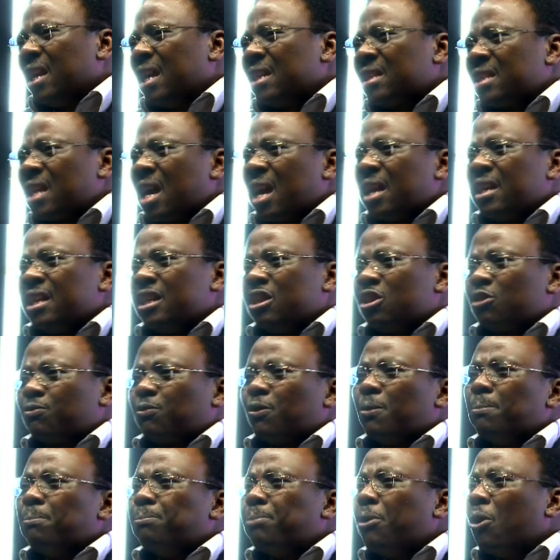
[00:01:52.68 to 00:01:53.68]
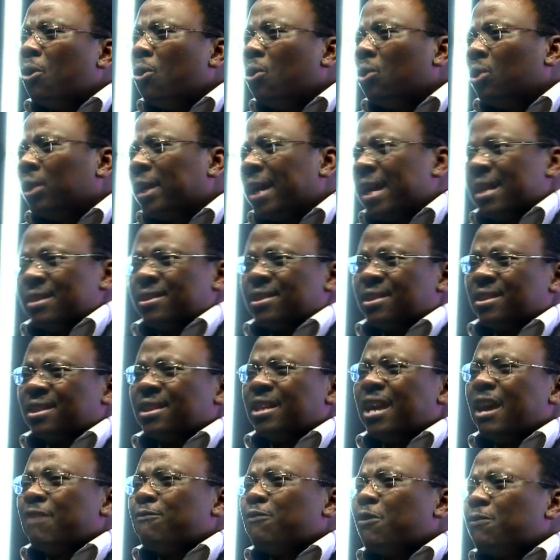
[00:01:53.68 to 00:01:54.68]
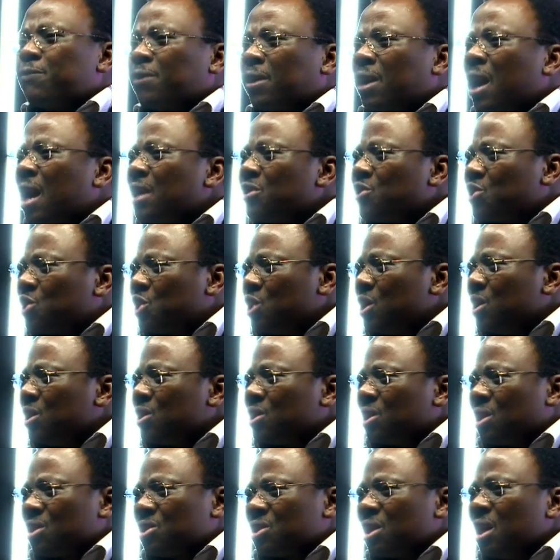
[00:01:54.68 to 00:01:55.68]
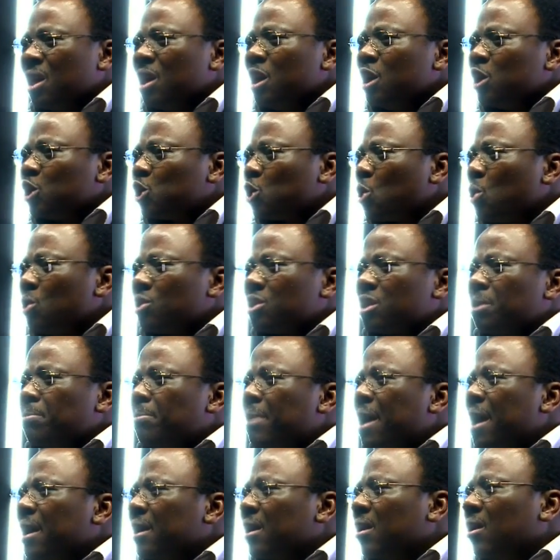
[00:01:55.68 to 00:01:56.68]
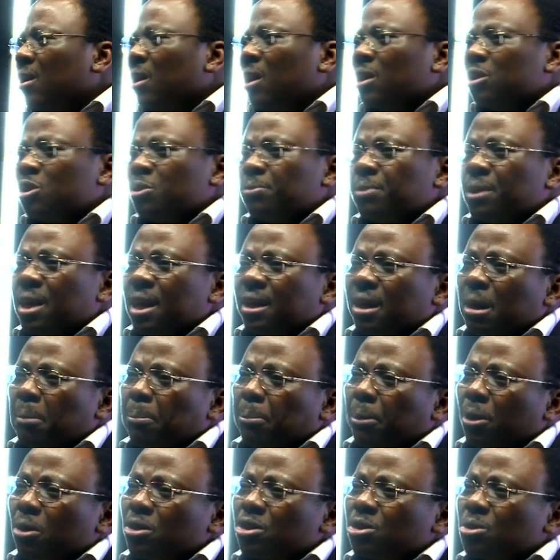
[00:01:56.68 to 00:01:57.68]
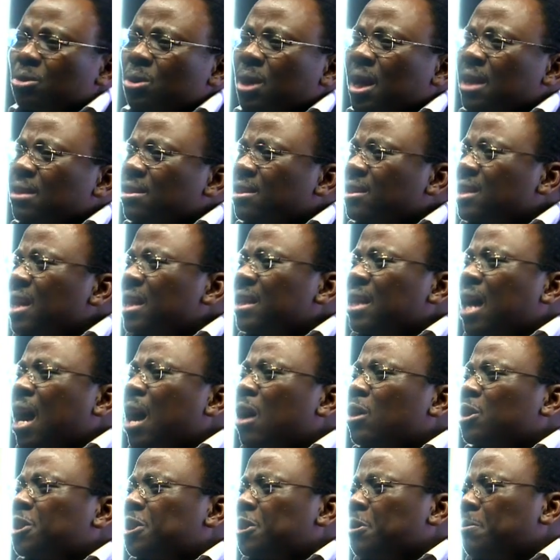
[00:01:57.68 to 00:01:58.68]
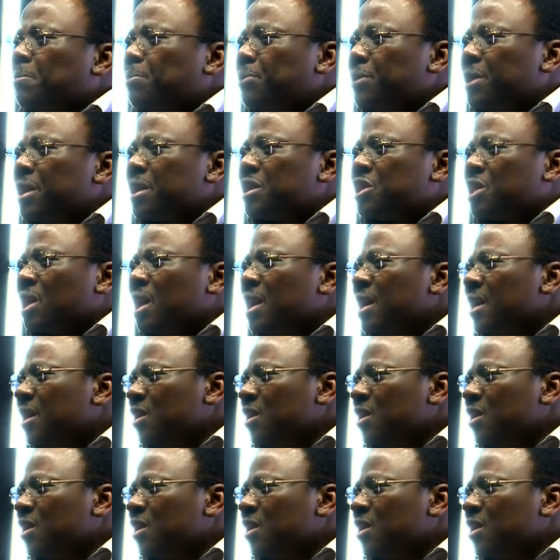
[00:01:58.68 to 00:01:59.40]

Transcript: letter is from Paul, a slave of Christ Jesus, chosen by God to be an apostle and sent out to preach